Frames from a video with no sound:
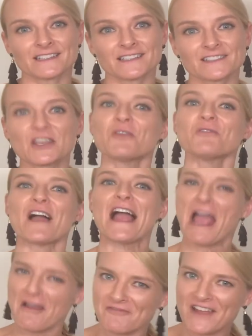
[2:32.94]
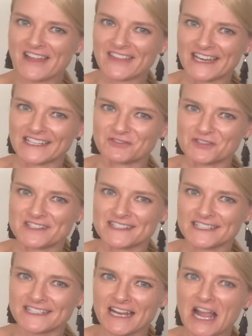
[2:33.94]
So I have found that
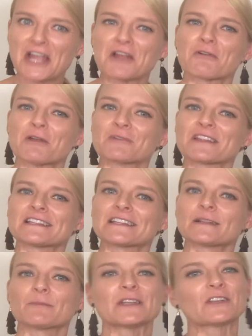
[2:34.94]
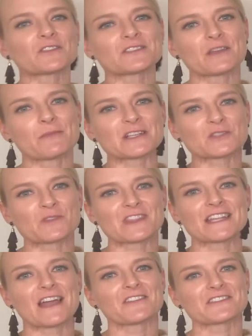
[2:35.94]
interesting. I agree with a little, but not so much with
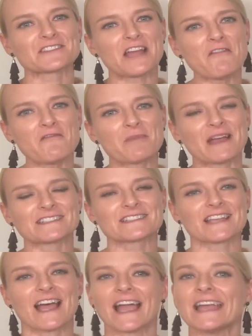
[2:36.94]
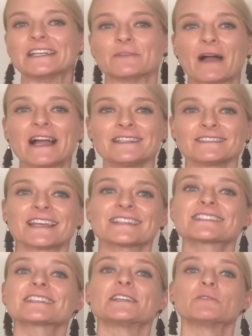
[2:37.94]
the other stuff. But anyway,
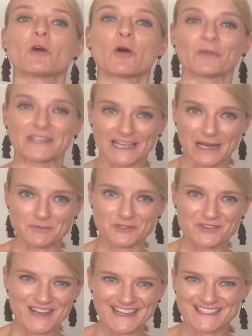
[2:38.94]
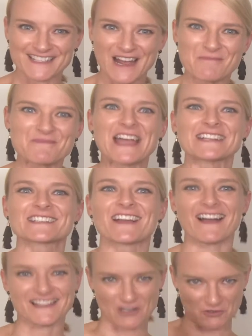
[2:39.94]
let's see what we get up to next time. Thanks,
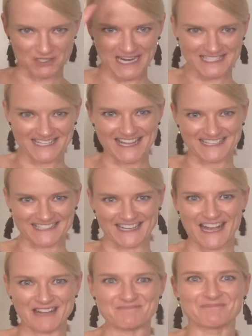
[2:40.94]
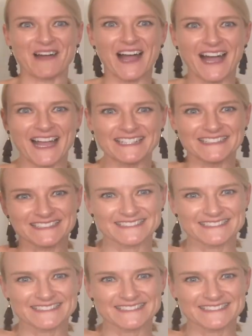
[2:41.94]
guys. I'll chat to you next time. Bye.